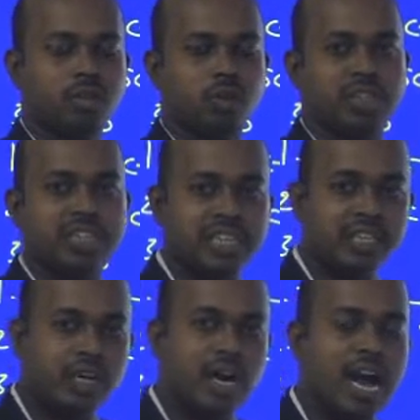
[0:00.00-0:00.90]
We
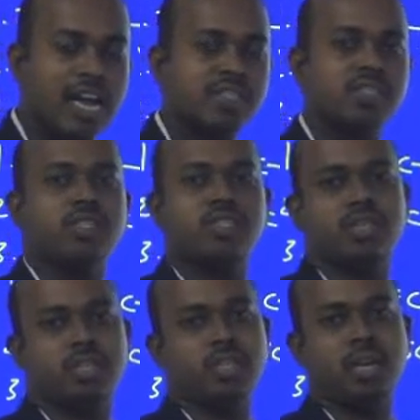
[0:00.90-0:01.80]
can access this
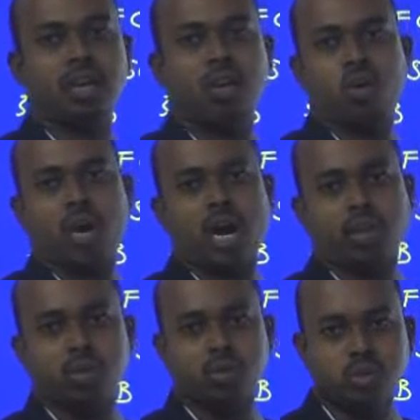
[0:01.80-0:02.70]
signal
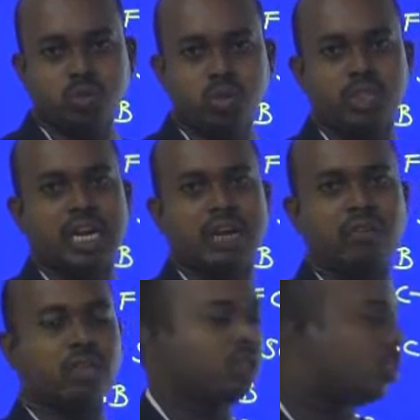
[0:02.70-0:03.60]
using one
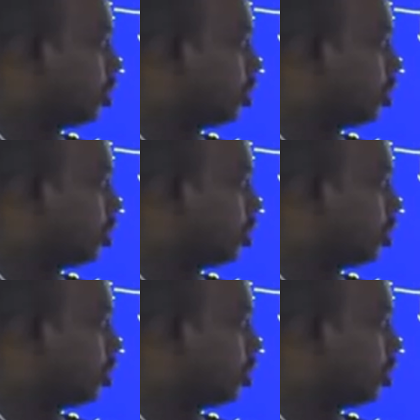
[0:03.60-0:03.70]
driver.